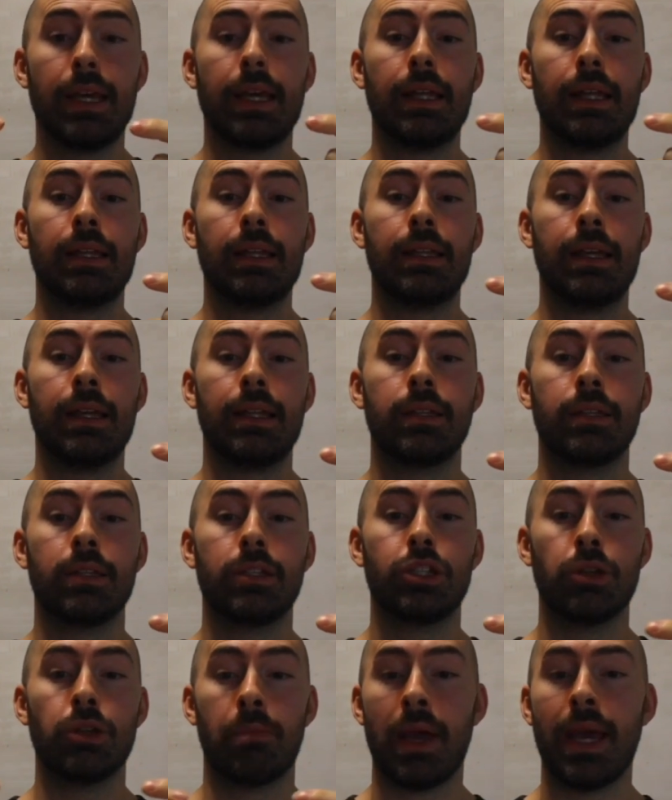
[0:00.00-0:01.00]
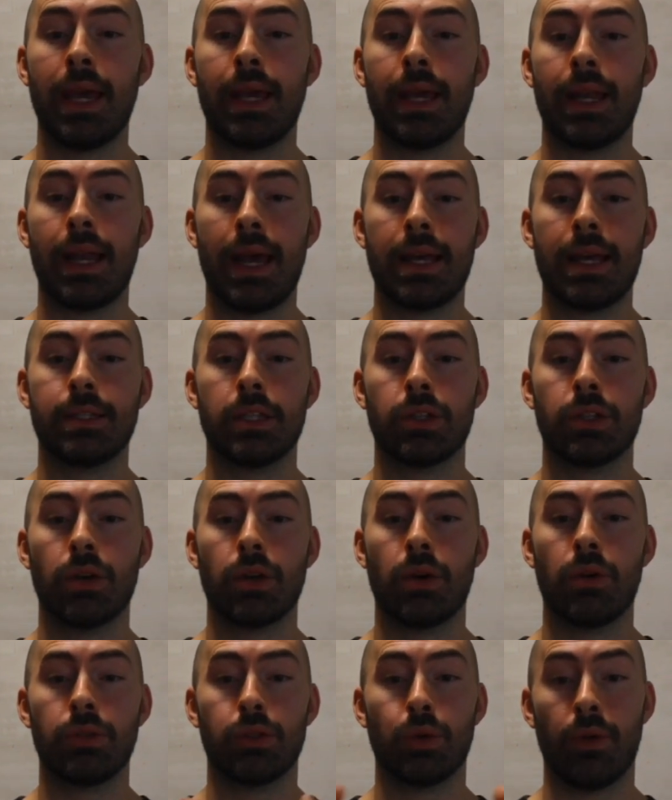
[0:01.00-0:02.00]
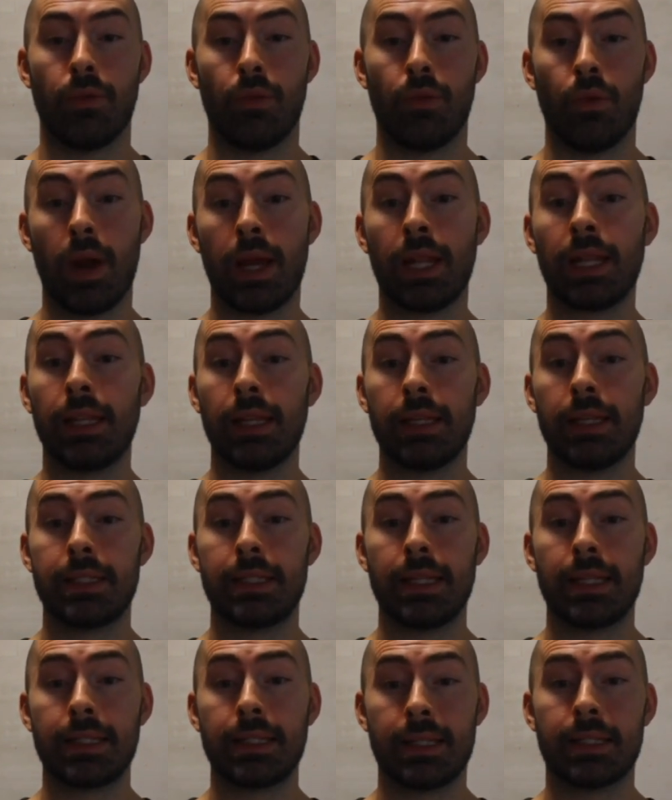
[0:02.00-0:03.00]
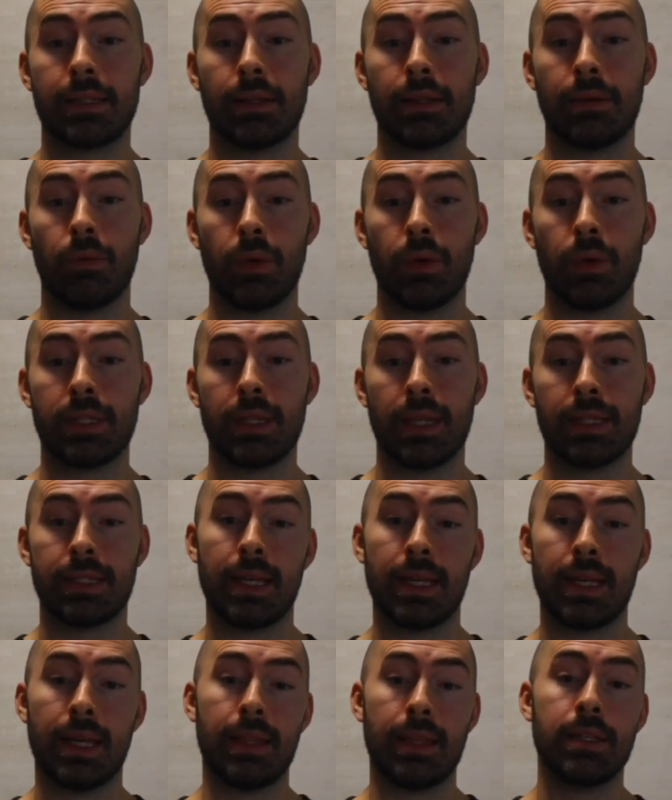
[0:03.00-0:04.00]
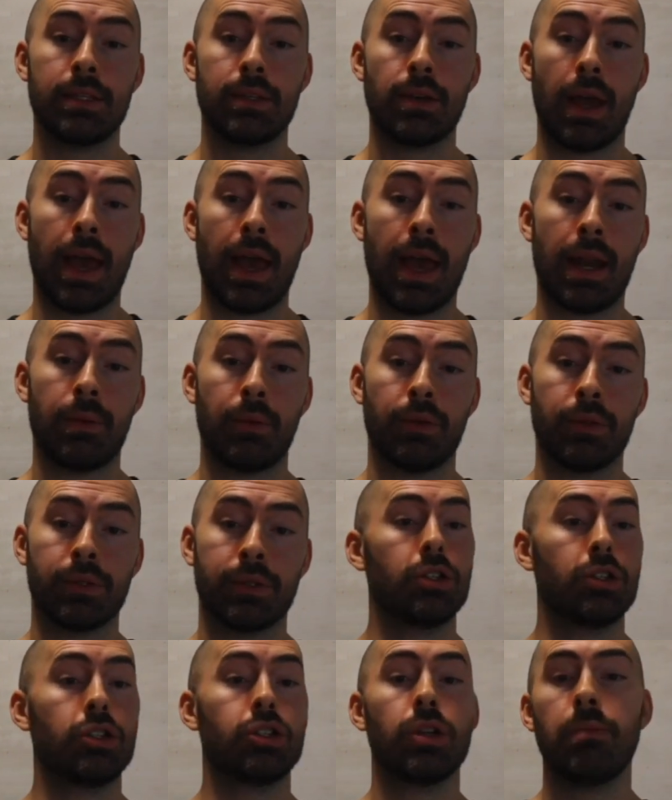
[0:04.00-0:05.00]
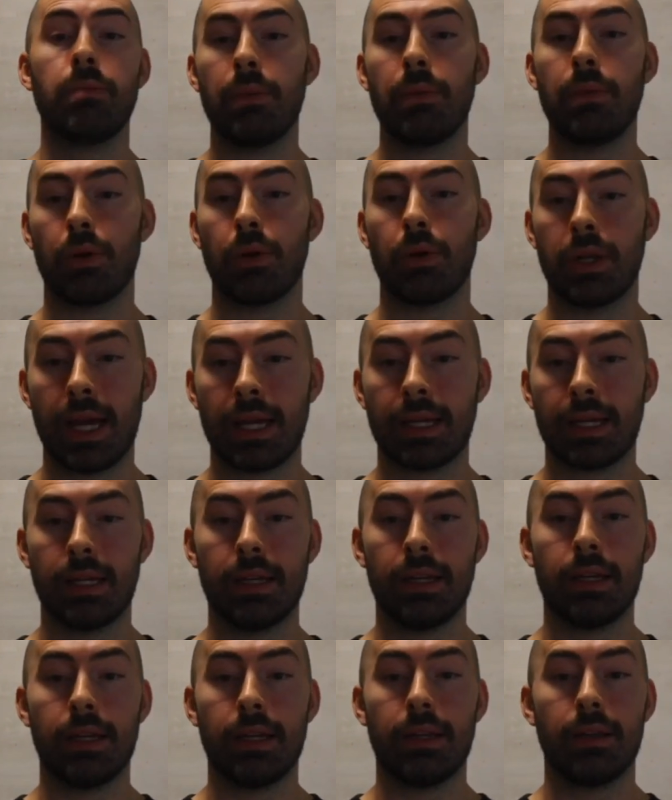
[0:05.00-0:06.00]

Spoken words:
And then Japan has its own sort of red listing system, which they say these animals should be protected,